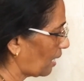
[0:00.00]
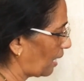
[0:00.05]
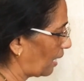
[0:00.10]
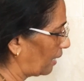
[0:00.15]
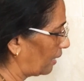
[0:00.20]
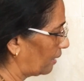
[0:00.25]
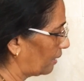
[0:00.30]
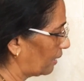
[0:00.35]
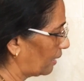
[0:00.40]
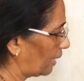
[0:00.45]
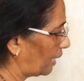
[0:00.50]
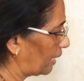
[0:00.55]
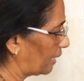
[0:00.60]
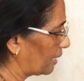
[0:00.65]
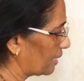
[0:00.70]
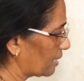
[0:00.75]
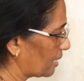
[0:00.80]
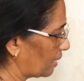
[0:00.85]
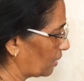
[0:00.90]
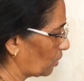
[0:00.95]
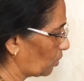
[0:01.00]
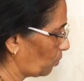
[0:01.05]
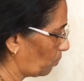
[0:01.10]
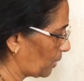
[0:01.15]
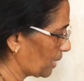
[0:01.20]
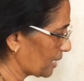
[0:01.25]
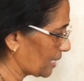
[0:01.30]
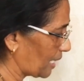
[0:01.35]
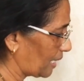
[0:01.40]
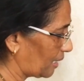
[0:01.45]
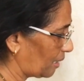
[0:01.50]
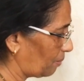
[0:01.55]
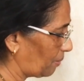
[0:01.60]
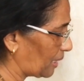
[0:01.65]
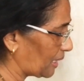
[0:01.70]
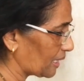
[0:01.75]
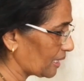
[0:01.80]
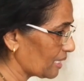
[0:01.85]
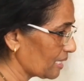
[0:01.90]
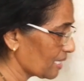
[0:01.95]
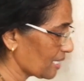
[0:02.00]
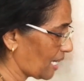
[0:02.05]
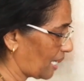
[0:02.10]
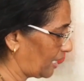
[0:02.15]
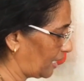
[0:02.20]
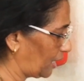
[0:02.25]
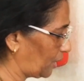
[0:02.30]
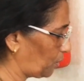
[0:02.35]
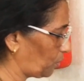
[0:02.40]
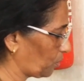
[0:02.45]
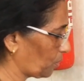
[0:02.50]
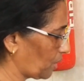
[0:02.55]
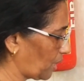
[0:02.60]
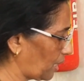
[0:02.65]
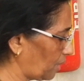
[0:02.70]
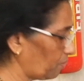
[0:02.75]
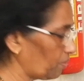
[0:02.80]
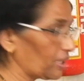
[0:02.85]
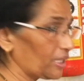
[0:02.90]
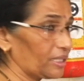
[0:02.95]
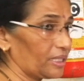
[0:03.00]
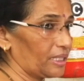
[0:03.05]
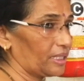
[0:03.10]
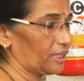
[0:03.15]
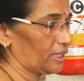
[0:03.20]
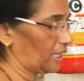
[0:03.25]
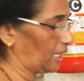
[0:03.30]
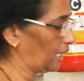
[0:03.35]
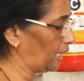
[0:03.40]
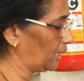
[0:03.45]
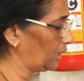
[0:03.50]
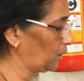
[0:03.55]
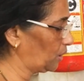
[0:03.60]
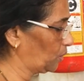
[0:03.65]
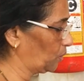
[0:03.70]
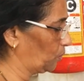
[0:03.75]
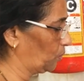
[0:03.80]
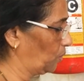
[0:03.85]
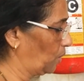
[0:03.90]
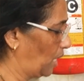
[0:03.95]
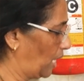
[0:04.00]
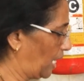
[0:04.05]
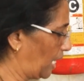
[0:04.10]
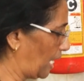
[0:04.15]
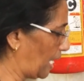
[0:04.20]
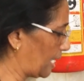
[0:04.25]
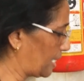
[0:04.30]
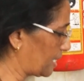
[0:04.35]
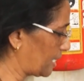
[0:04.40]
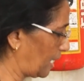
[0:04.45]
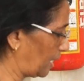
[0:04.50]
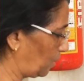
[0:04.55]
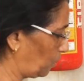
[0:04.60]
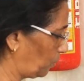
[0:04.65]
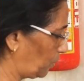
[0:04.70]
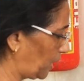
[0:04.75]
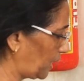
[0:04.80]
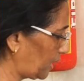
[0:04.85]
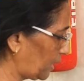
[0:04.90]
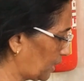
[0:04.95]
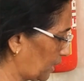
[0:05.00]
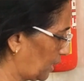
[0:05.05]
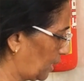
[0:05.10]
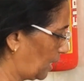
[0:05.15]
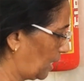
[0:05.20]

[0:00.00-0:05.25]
and it is in cubic centimeters, I need to convert it into SI unit.